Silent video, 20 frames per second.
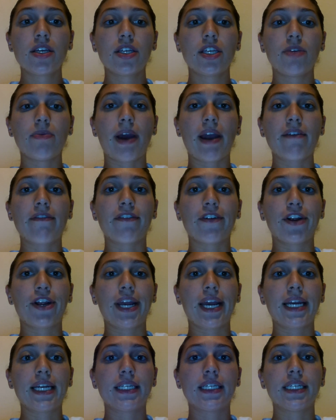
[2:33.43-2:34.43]
You might
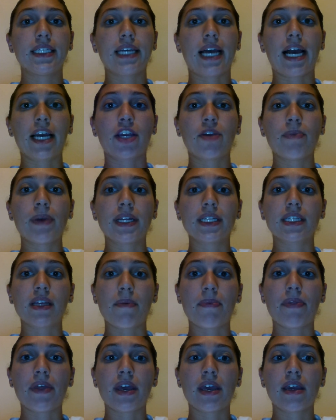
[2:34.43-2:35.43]
forget to document
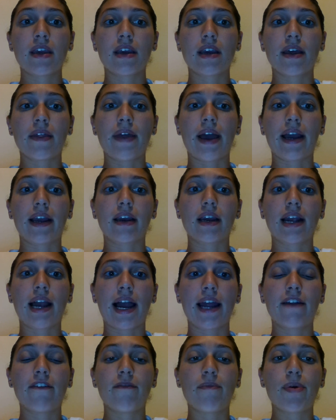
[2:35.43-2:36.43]
something, and that could
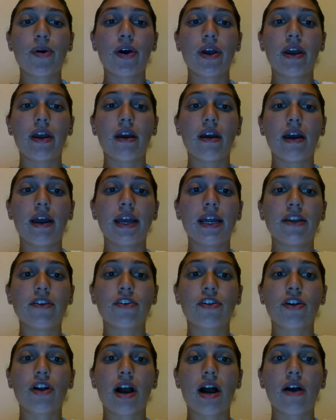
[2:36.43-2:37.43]
kind of put a
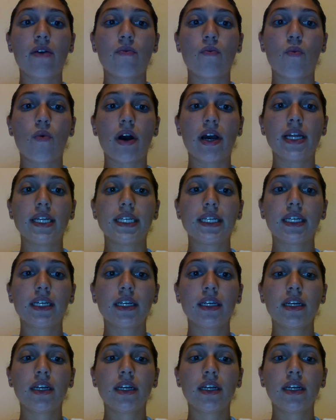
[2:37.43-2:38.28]
hinder on what